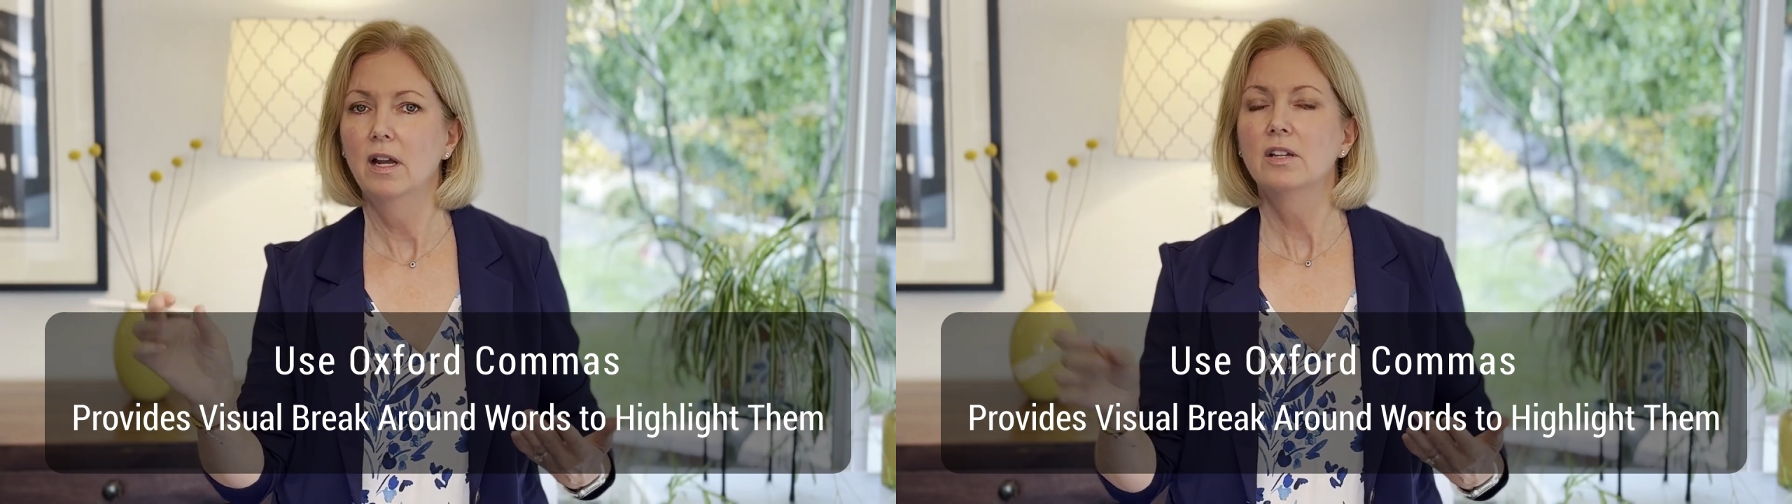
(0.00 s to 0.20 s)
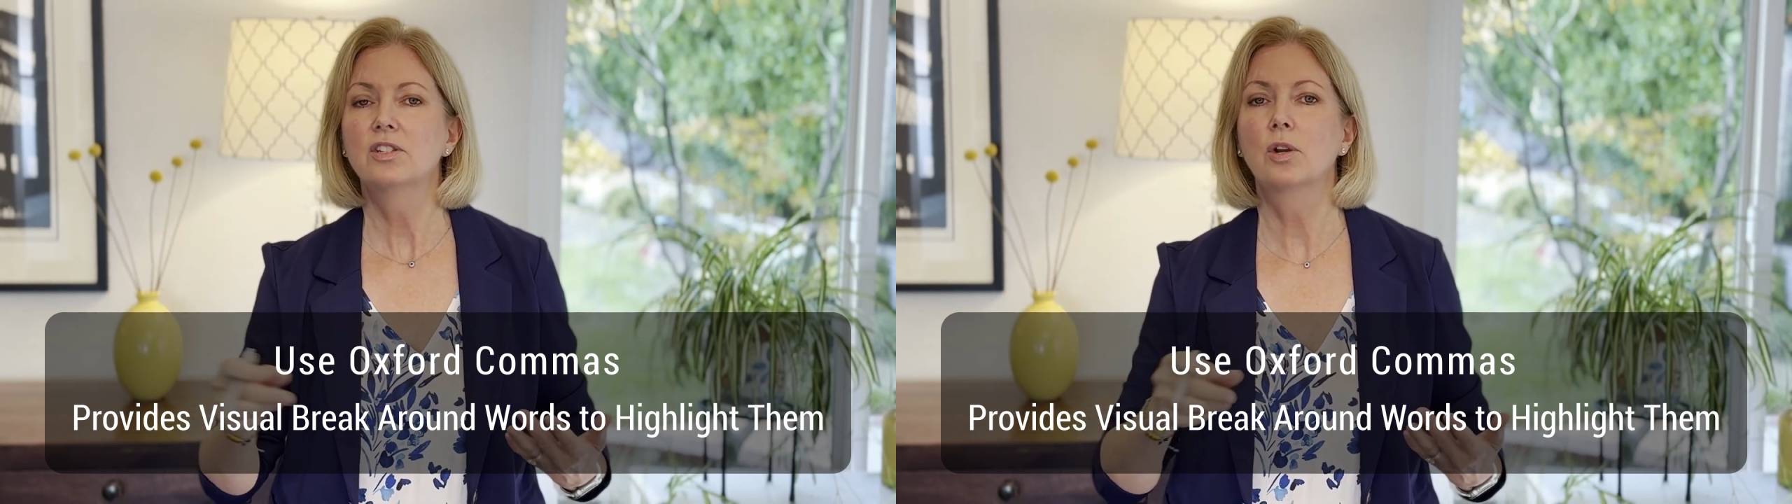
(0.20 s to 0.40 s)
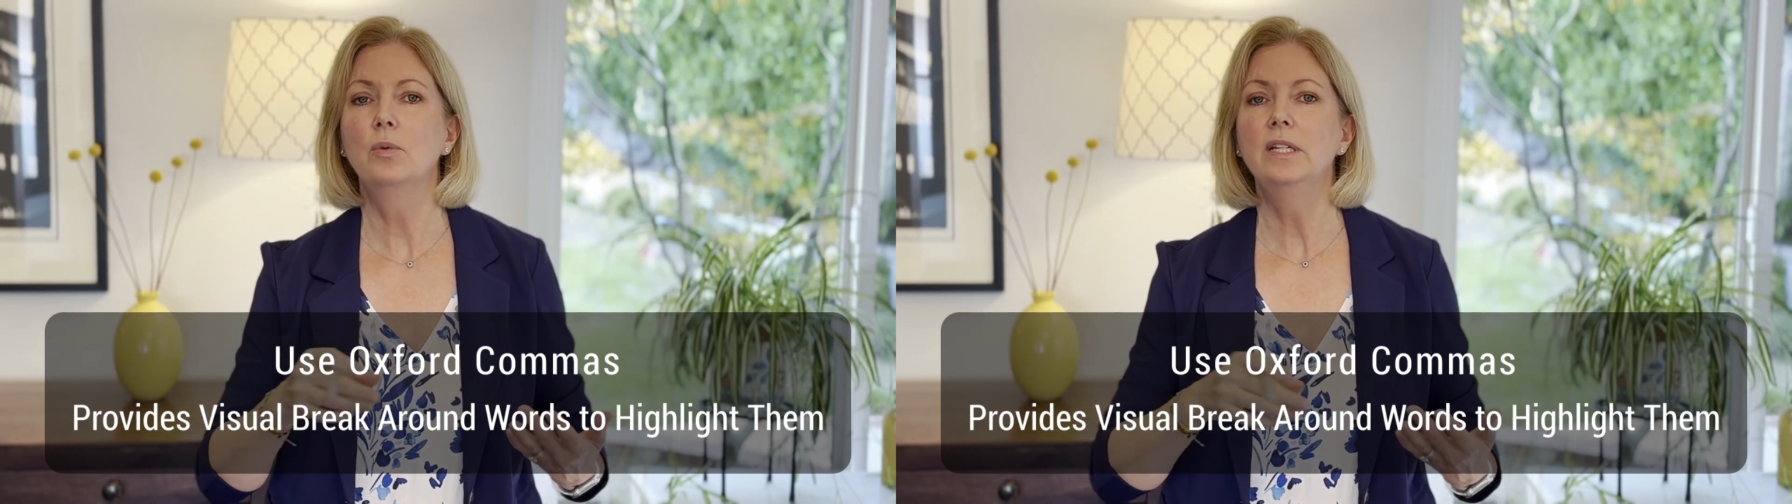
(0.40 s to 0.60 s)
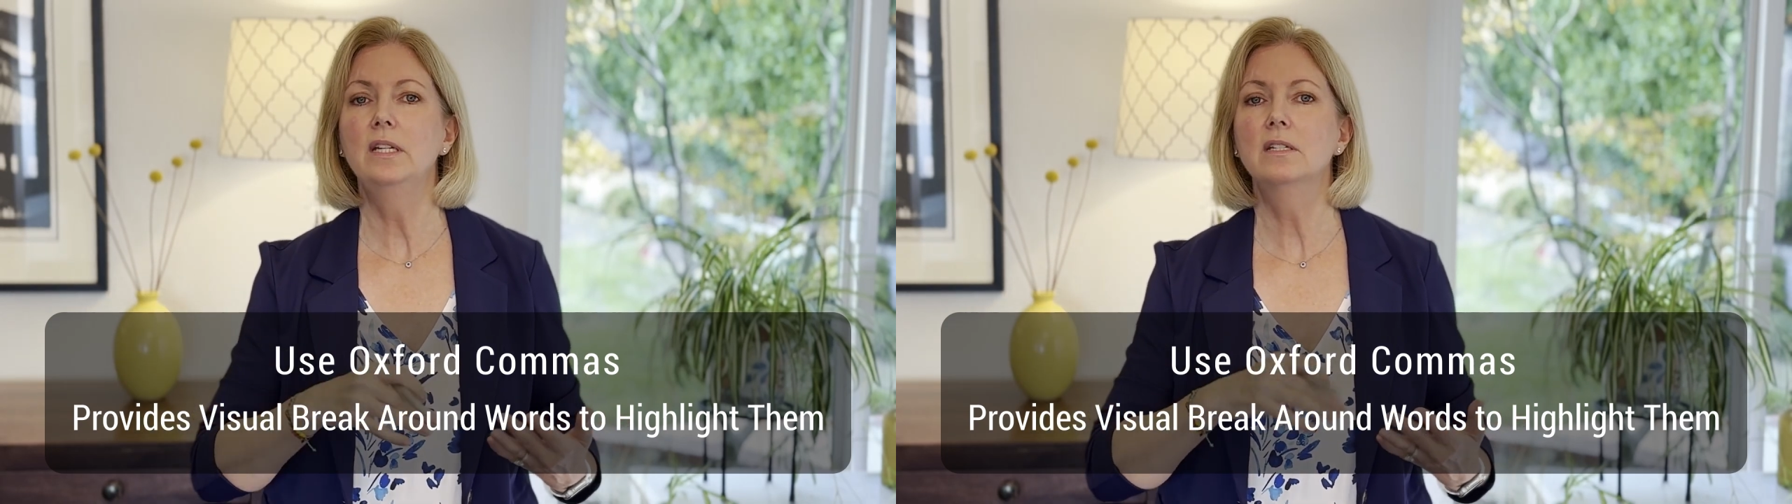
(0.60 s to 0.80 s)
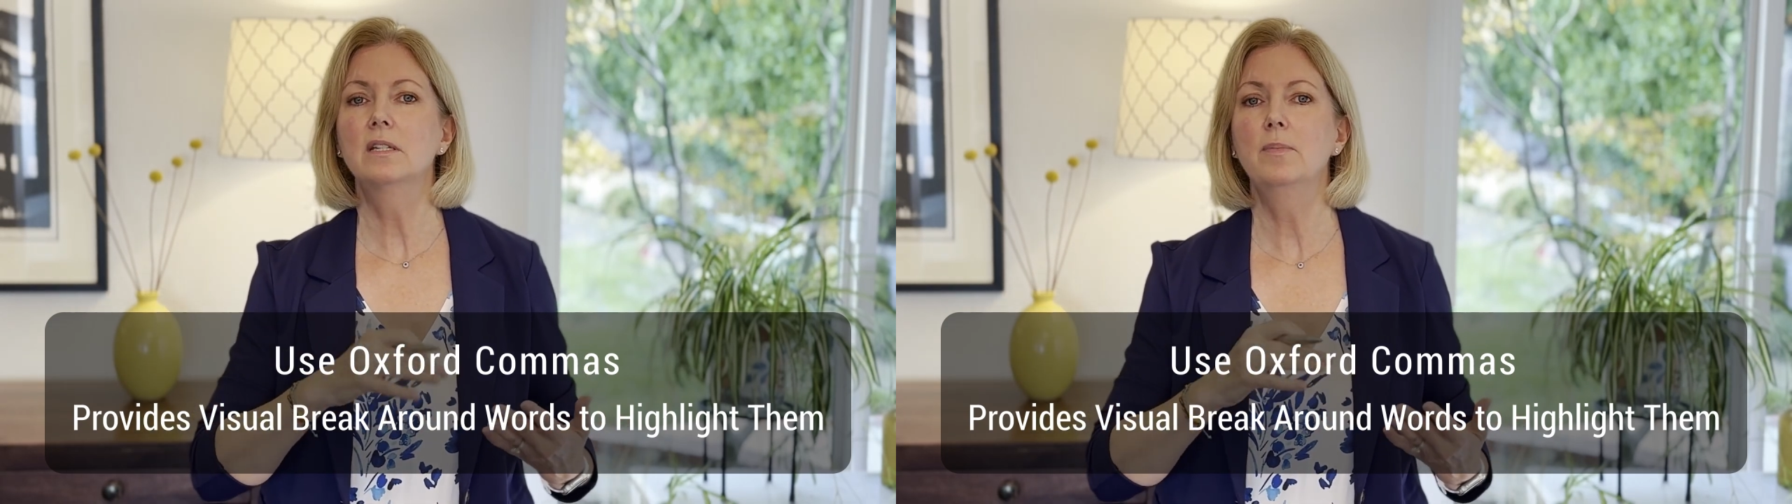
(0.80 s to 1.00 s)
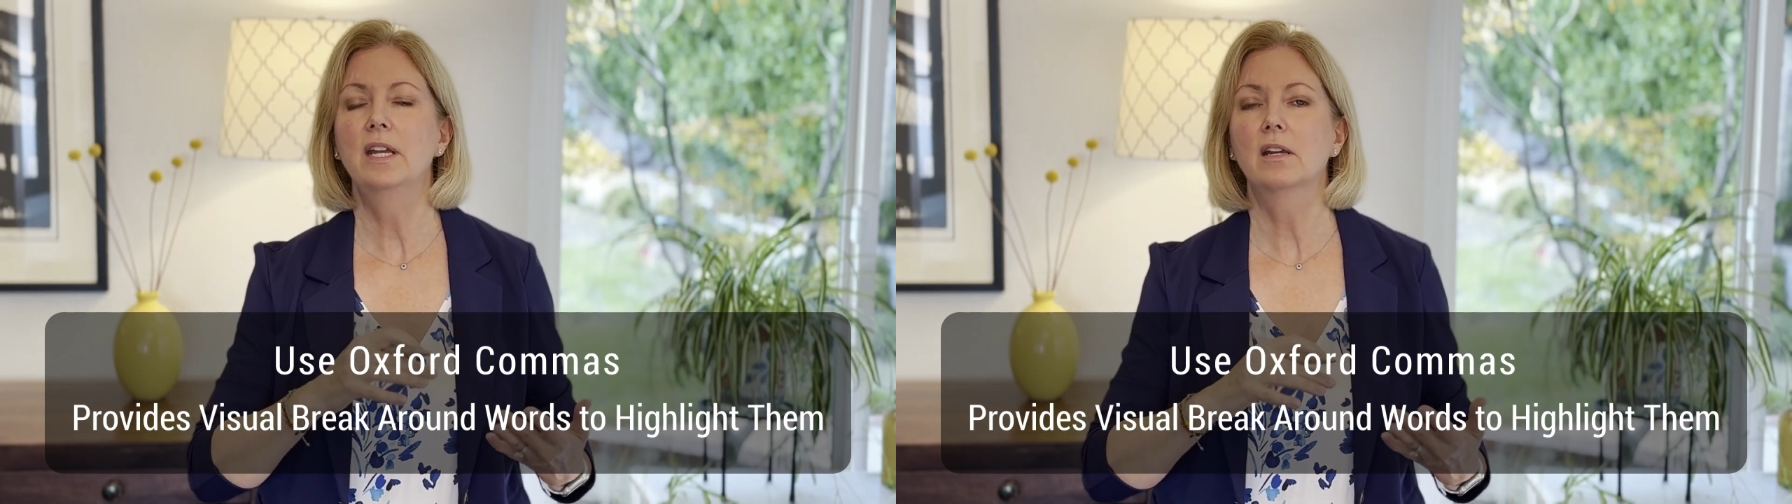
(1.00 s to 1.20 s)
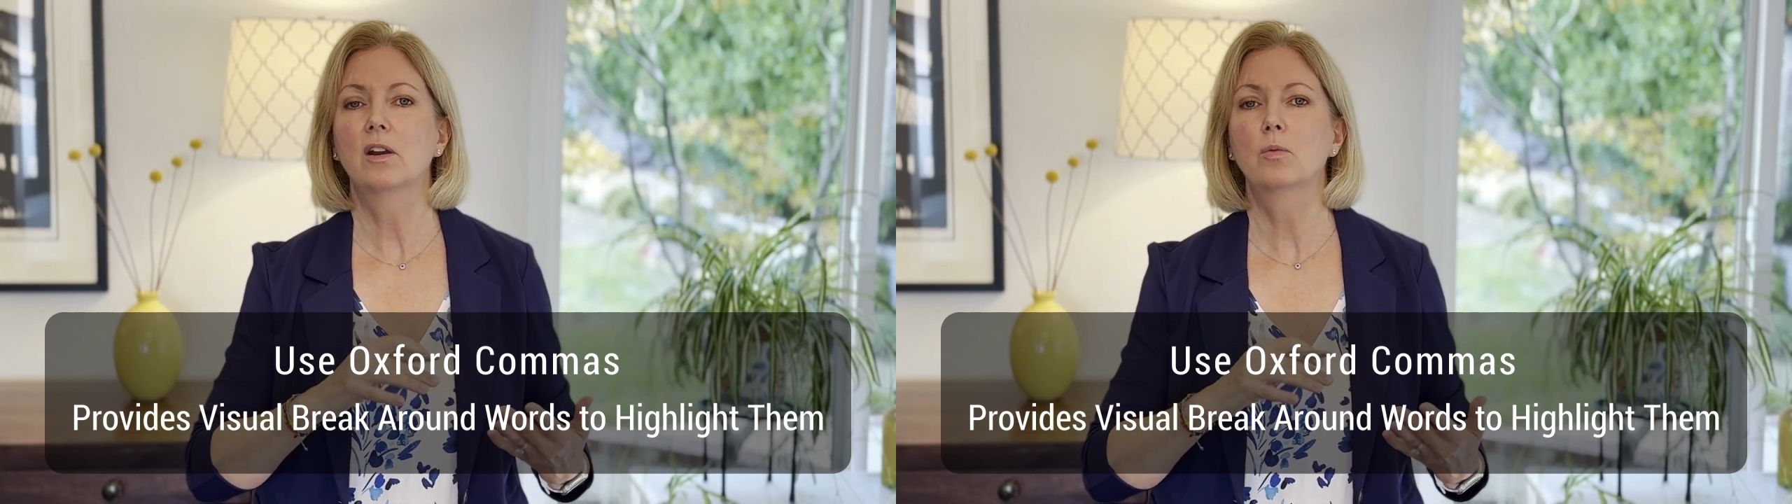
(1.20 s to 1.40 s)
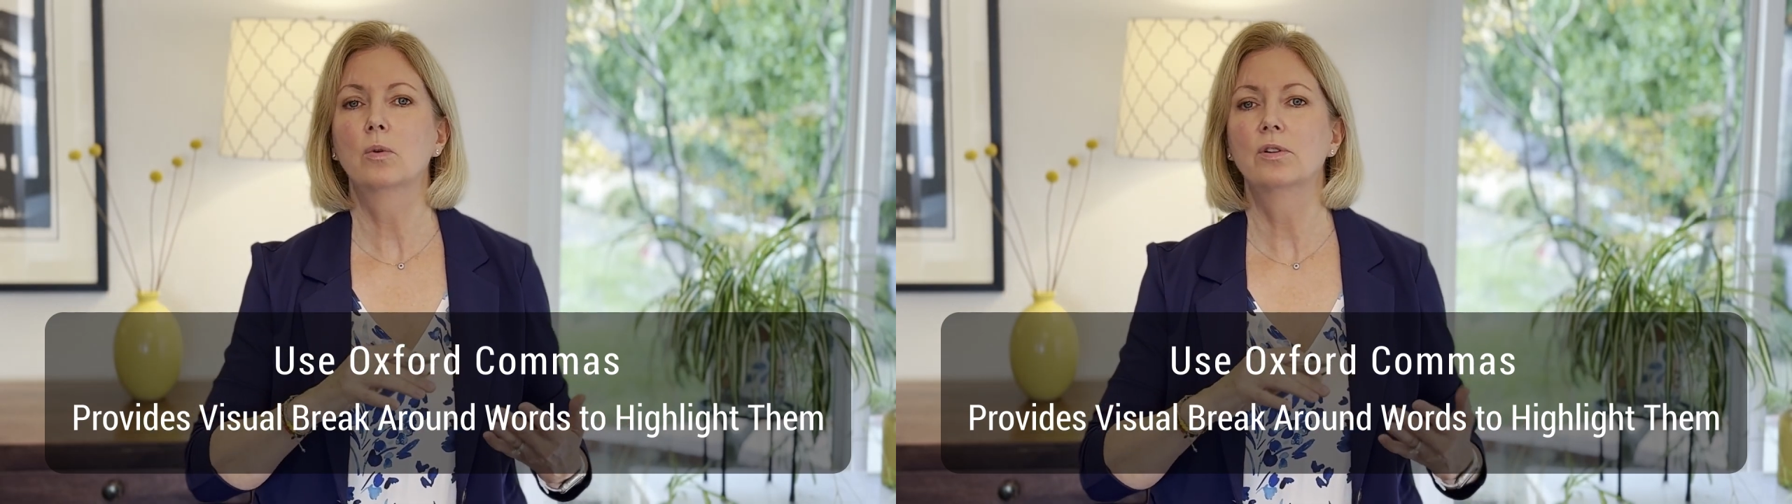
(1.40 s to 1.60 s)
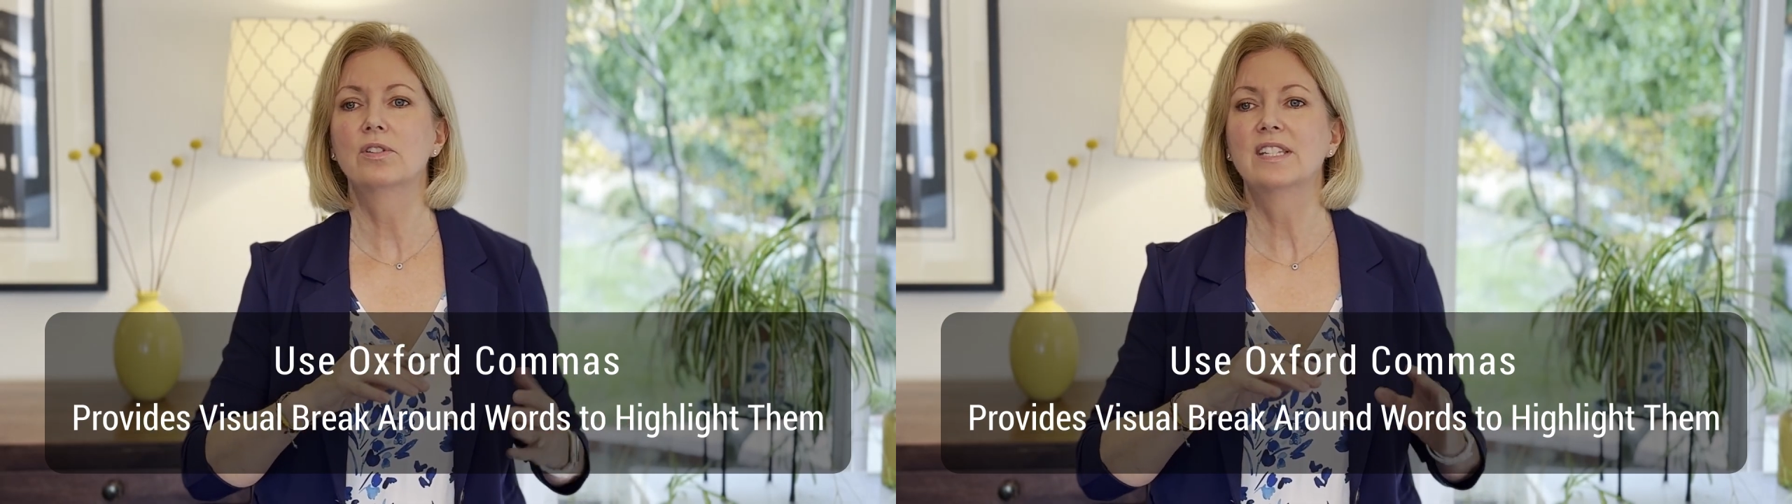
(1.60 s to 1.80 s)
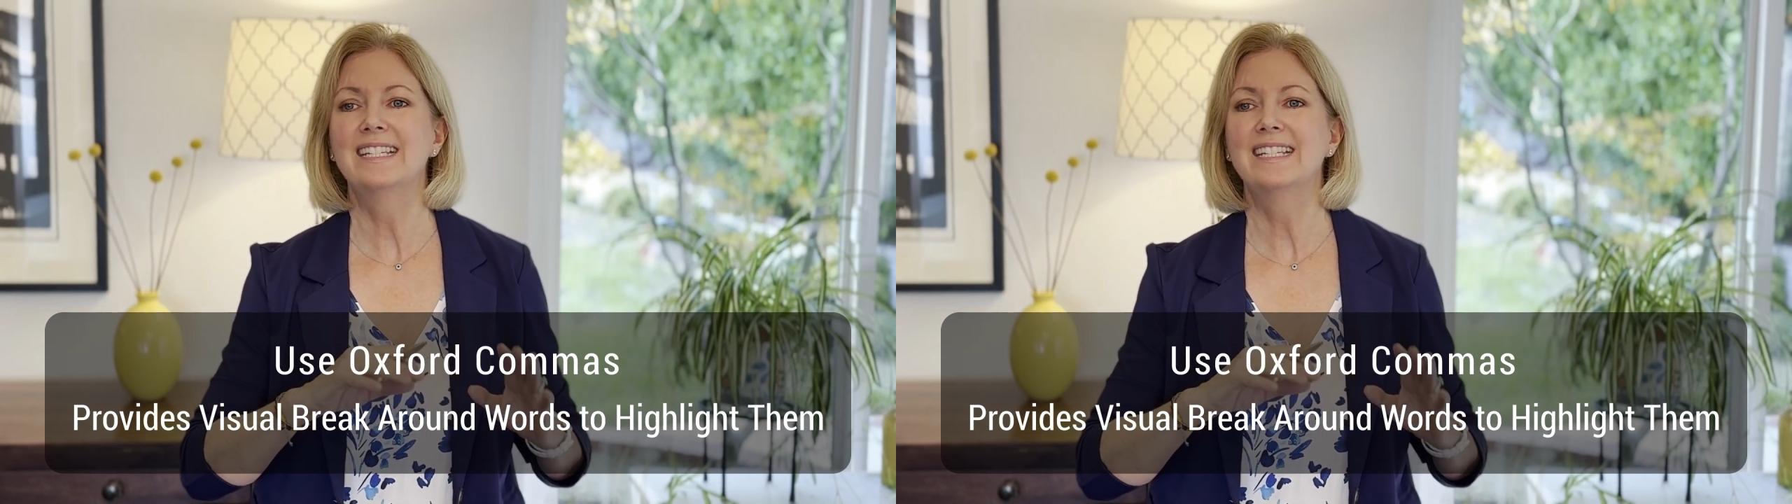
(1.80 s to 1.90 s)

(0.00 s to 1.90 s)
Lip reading: So we need to make our words